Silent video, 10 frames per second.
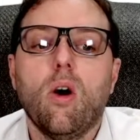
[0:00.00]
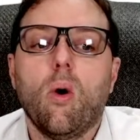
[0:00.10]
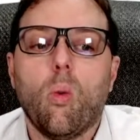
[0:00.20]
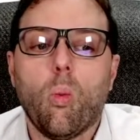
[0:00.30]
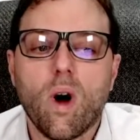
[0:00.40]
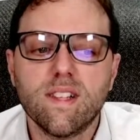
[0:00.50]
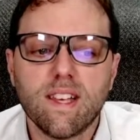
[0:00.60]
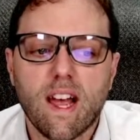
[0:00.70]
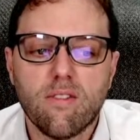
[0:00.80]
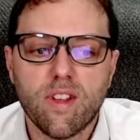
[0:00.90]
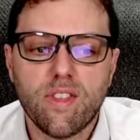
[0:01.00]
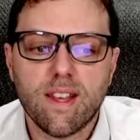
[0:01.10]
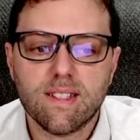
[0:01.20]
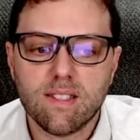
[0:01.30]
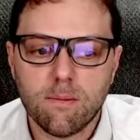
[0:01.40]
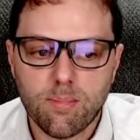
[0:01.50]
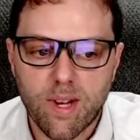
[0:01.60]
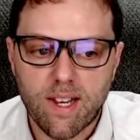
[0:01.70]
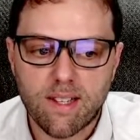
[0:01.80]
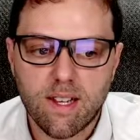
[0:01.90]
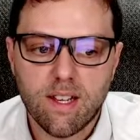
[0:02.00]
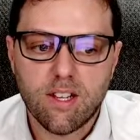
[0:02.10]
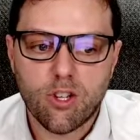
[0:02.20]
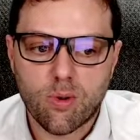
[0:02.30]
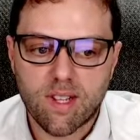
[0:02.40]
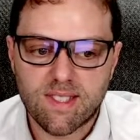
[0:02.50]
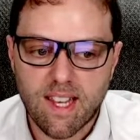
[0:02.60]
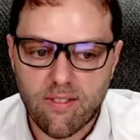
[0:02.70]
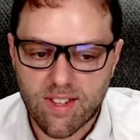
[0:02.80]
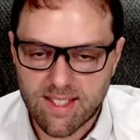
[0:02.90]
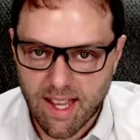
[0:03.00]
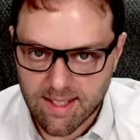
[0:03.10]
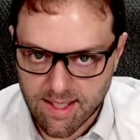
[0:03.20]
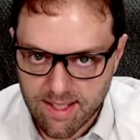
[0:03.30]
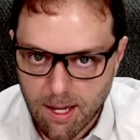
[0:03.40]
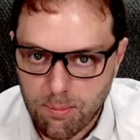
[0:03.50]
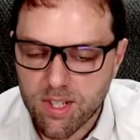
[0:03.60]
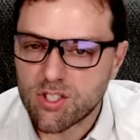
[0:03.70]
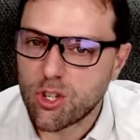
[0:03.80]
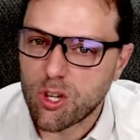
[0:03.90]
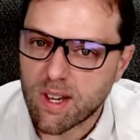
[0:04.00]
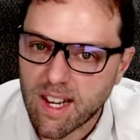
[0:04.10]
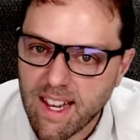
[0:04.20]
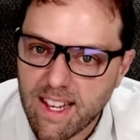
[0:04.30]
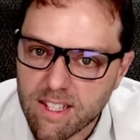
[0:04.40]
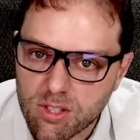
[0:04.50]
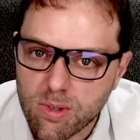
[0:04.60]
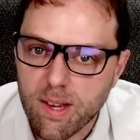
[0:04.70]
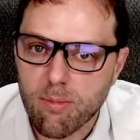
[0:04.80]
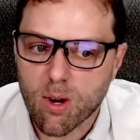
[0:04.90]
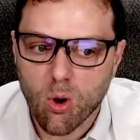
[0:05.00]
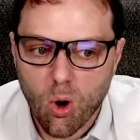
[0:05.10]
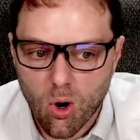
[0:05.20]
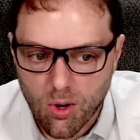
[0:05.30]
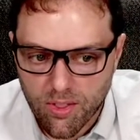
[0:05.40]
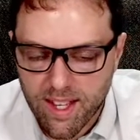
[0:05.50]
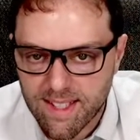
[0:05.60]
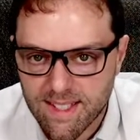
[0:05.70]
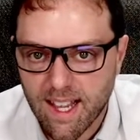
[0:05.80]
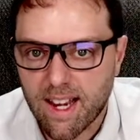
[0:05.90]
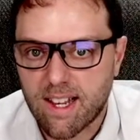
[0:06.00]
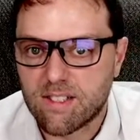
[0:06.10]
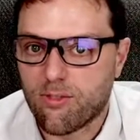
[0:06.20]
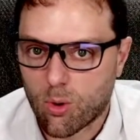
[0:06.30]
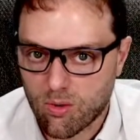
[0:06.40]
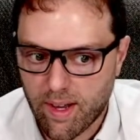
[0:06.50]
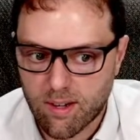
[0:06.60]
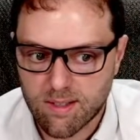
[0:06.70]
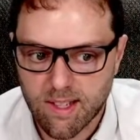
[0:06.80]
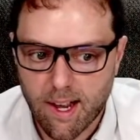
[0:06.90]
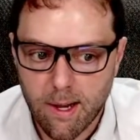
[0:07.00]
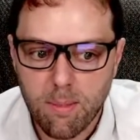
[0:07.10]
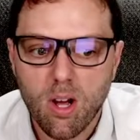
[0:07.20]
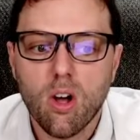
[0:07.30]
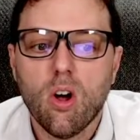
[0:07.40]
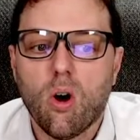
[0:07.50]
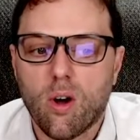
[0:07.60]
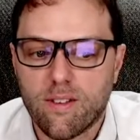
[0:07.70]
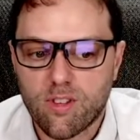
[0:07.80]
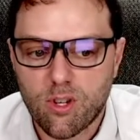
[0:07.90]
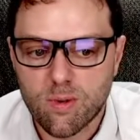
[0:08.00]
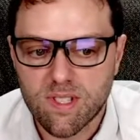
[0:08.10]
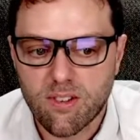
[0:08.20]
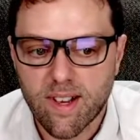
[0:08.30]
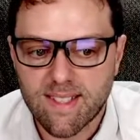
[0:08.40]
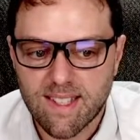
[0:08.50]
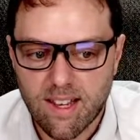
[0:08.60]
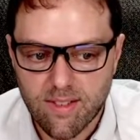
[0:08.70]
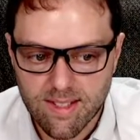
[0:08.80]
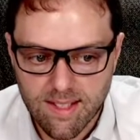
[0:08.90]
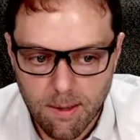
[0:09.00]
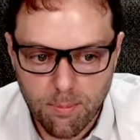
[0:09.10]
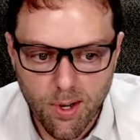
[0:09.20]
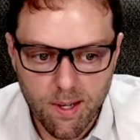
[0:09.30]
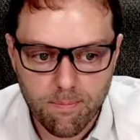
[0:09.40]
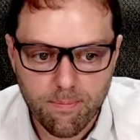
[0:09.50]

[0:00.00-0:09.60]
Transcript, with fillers: Once everything is completed, you can save this as a template so you can easily recall these settings for a later time. All you have to do is click Save as Template